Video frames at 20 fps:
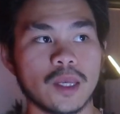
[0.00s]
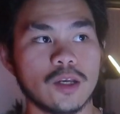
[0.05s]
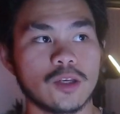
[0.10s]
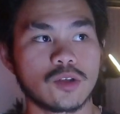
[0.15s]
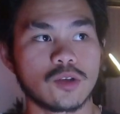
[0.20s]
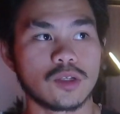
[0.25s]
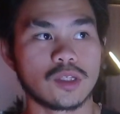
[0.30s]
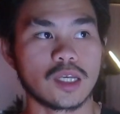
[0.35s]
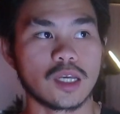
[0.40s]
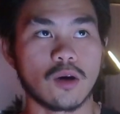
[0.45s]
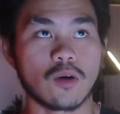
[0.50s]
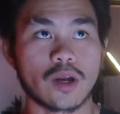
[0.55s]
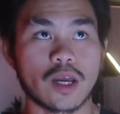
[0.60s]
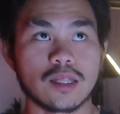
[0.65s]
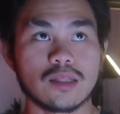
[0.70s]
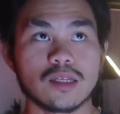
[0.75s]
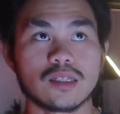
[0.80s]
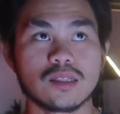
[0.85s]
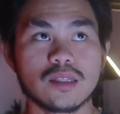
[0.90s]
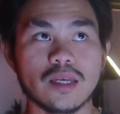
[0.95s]
So you say,
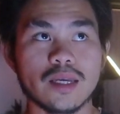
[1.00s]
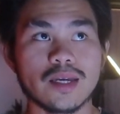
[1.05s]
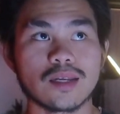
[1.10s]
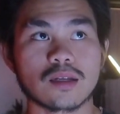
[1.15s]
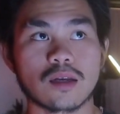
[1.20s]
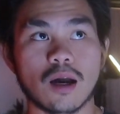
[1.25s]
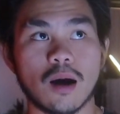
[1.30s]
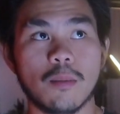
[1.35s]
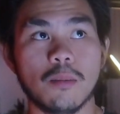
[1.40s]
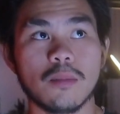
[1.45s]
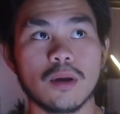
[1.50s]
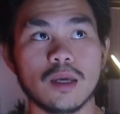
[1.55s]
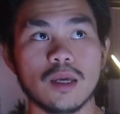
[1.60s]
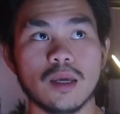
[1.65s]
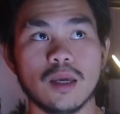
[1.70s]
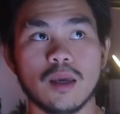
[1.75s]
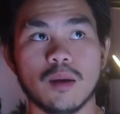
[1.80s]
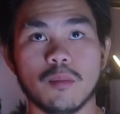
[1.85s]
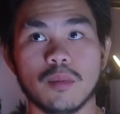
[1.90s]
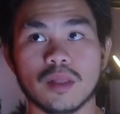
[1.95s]
okay, this is the income,
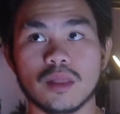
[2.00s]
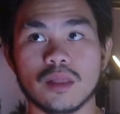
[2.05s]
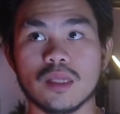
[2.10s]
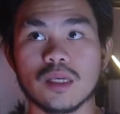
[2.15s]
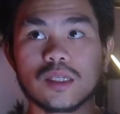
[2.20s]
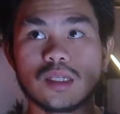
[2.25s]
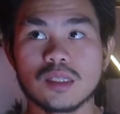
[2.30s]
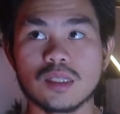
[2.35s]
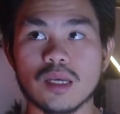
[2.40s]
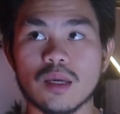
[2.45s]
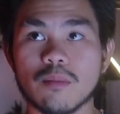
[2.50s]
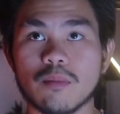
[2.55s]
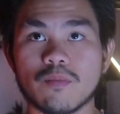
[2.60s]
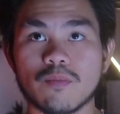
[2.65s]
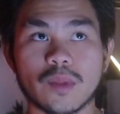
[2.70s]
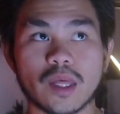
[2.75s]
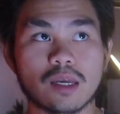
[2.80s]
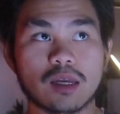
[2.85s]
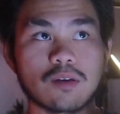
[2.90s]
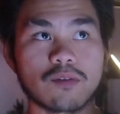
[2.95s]
but this is the,
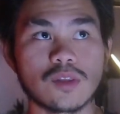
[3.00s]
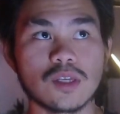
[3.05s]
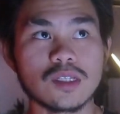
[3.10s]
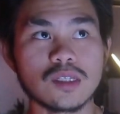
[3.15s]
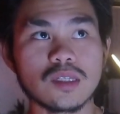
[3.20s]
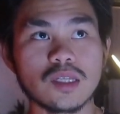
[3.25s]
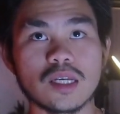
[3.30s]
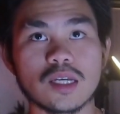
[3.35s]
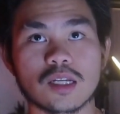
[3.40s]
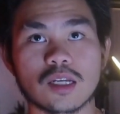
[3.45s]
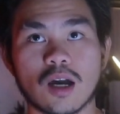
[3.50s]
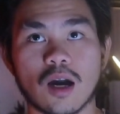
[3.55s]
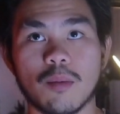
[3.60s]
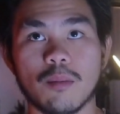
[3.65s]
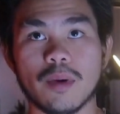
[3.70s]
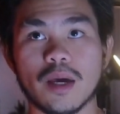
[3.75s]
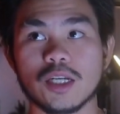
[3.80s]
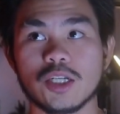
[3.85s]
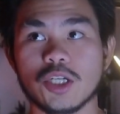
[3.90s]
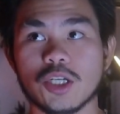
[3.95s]
like, if this is the
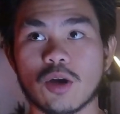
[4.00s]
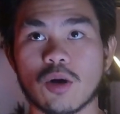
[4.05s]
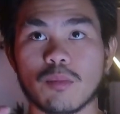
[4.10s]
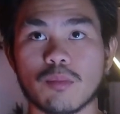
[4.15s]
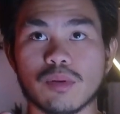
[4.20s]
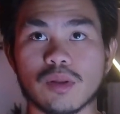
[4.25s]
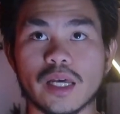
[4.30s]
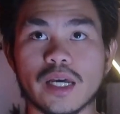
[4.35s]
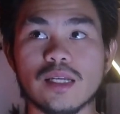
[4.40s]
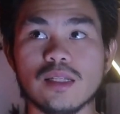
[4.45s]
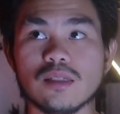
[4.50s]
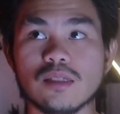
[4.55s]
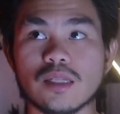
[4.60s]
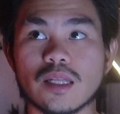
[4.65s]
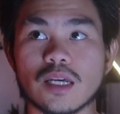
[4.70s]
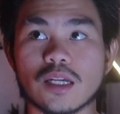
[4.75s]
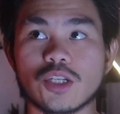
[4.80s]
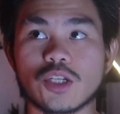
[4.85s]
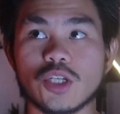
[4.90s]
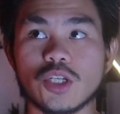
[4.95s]
income and she complains
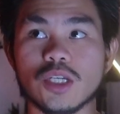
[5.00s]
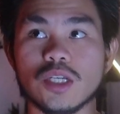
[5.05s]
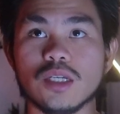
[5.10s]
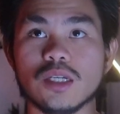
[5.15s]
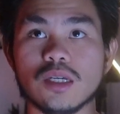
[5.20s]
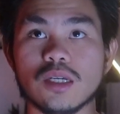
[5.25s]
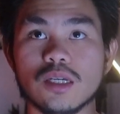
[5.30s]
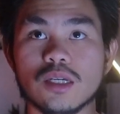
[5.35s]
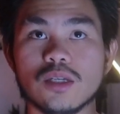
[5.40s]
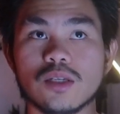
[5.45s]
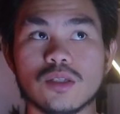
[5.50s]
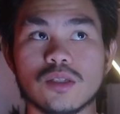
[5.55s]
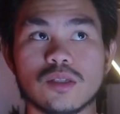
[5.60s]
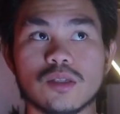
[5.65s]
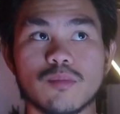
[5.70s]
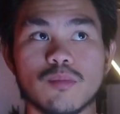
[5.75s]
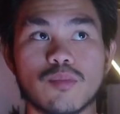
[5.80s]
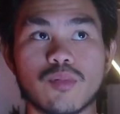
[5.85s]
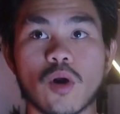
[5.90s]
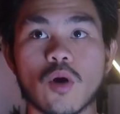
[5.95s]
that she
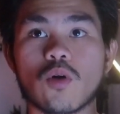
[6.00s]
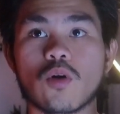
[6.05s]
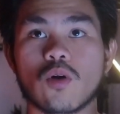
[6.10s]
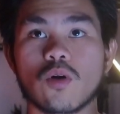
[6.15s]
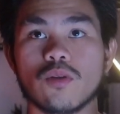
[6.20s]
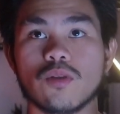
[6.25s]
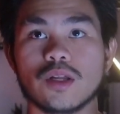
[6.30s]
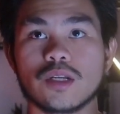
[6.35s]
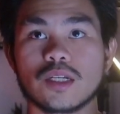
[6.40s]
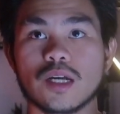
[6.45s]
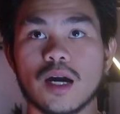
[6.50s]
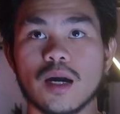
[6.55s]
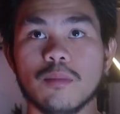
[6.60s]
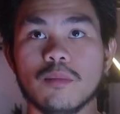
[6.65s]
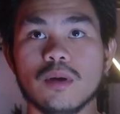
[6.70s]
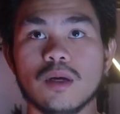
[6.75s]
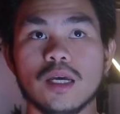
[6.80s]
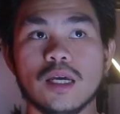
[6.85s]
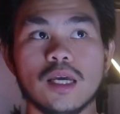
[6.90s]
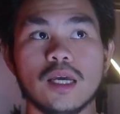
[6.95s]
is broke all the
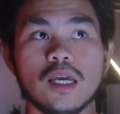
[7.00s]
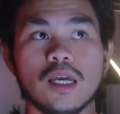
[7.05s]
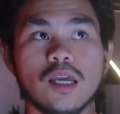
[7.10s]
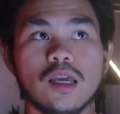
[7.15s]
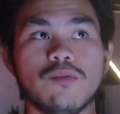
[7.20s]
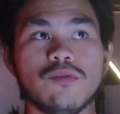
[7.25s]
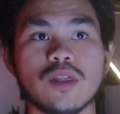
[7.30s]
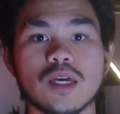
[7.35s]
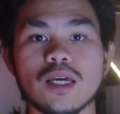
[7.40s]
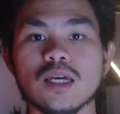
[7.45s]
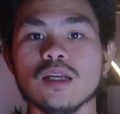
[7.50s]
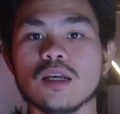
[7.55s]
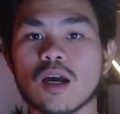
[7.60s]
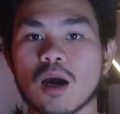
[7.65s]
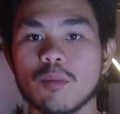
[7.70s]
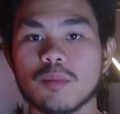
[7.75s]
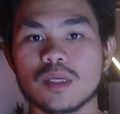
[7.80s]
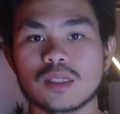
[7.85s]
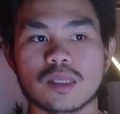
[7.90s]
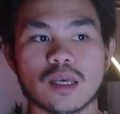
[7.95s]
time, if the
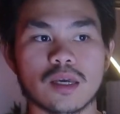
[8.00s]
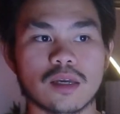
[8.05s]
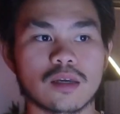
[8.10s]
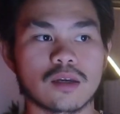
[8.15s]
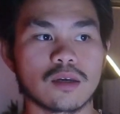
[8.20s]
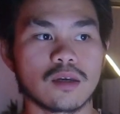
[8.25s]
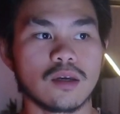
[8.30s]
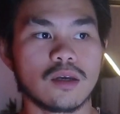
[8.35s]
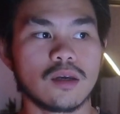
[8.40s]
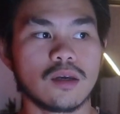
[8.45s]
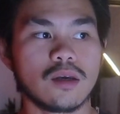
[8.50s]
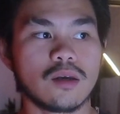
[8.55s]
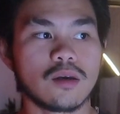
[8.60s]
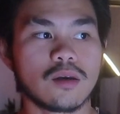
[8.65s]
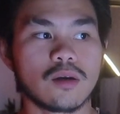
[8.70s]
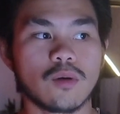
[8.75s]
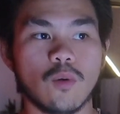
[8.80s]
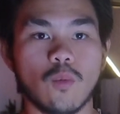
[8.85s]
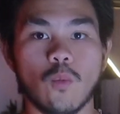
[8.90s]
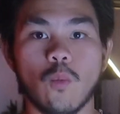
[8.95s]
income is like,
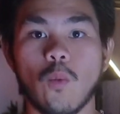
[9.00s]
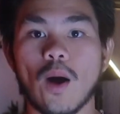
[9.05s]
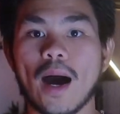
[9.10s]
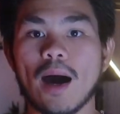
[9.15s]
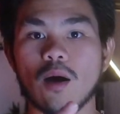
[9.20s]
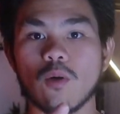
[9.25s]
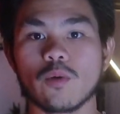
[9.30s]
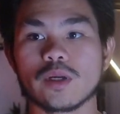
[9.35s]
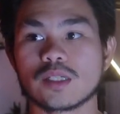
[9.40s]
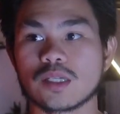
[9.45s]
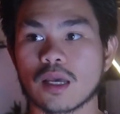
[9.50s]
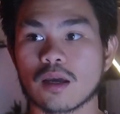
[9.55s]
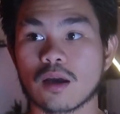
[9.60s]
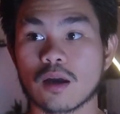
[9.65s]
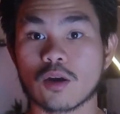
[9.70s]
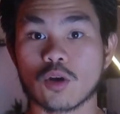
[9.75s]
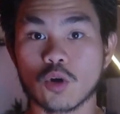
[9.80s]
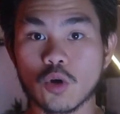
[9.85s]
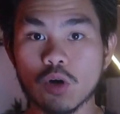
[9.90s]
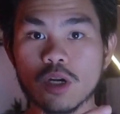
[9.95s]
wow, it's like
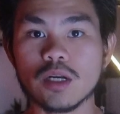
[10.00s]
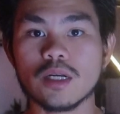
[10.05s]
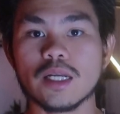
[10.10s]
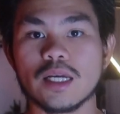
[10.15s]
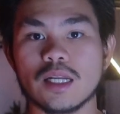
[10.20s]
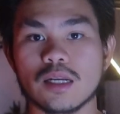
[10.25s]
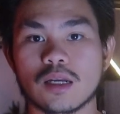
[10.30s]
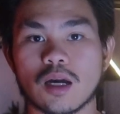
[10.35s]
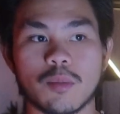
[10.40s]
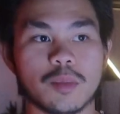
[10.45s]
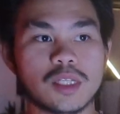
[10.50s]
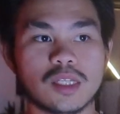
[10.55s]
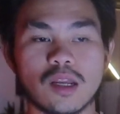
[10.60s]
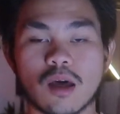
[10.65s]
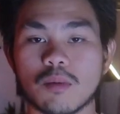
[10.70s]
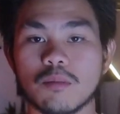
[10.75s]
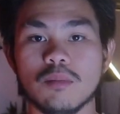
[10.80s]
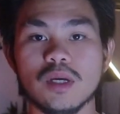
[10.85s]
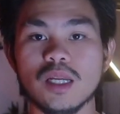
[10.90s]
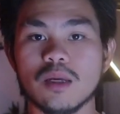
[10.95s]
a good income, it's
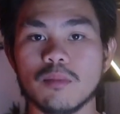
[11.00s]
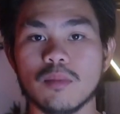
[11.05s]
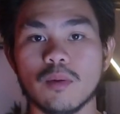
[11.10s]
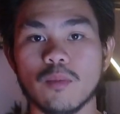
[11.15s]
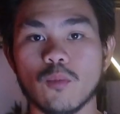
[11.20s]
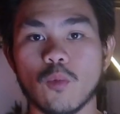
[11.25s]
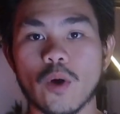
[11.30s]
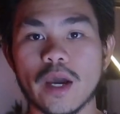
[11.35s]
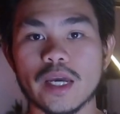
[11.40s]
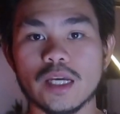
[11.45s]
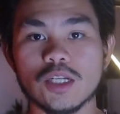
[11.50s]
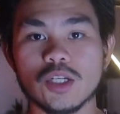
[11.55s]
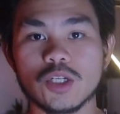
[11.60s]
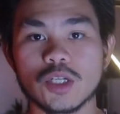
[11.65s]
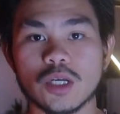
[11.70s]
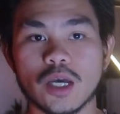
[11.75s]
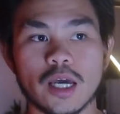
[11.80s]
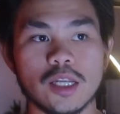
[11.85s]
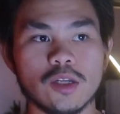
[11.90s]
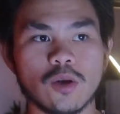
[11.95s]
not minimum
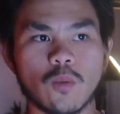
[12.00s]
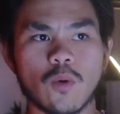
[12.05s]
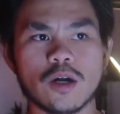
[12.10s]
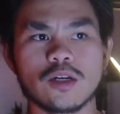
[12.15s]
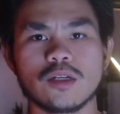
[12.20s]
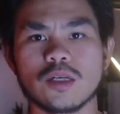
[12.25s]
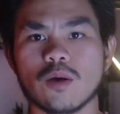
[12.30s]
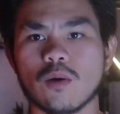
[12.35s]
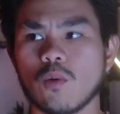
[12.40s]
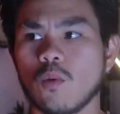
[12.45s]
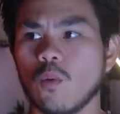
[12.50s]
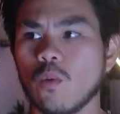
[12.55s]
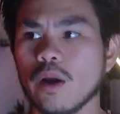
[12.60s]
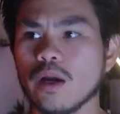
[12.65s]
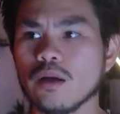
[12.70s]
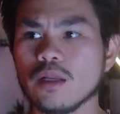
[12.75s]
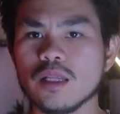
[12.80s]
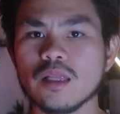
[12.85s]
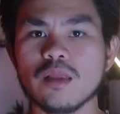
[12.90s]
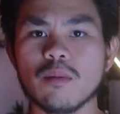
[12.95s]
wage, and you're wondering,
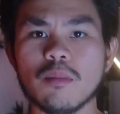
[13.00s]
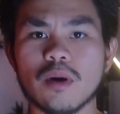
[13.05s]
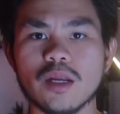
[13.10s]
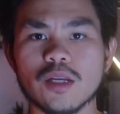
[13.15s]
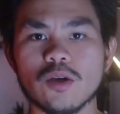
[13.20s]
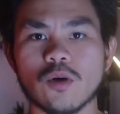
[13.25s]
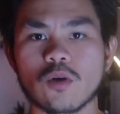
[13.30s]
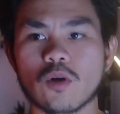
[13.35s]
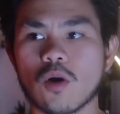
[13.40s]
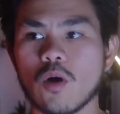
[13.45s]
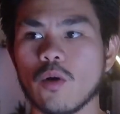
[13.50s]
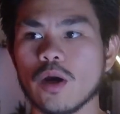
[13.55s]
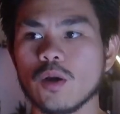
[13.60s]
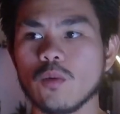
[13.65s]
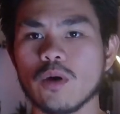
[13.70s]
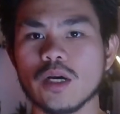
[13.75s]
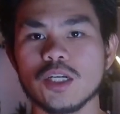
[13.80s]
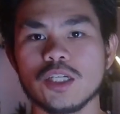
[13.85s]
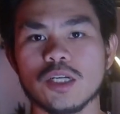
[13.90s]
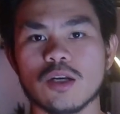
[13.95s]
where did the money all go
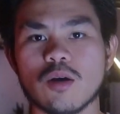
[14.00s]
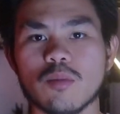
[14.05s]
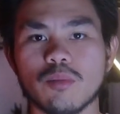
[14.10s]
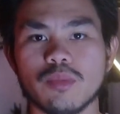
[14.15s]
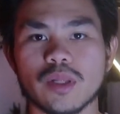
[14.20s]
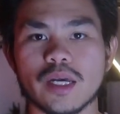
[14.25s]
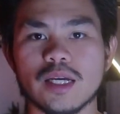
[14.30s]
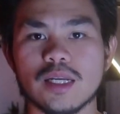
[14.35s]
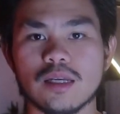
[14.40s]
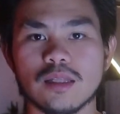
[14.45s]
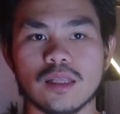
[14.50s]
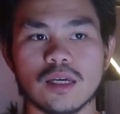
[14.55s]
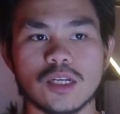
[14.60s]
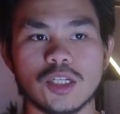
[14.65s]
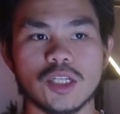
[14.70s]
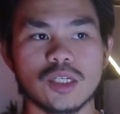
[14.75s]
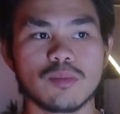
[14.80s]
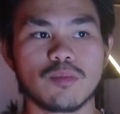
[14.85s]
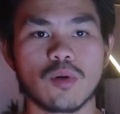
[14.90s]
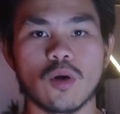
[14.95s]
and why is she complaining that
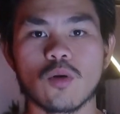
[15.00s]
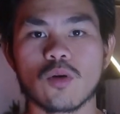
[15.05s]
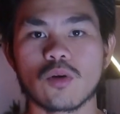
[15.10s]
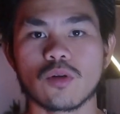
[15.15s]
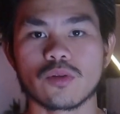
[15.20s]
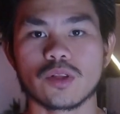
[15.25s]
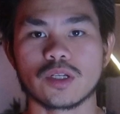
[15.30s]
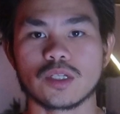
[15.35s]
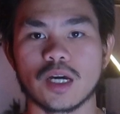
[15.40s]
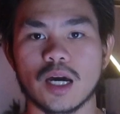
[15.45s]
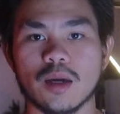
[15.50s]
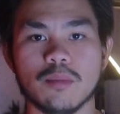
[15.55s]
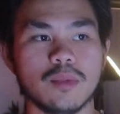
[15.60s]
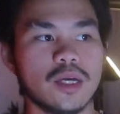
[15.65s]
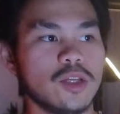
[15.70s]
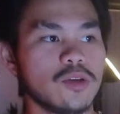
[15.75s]
she's broke all the time?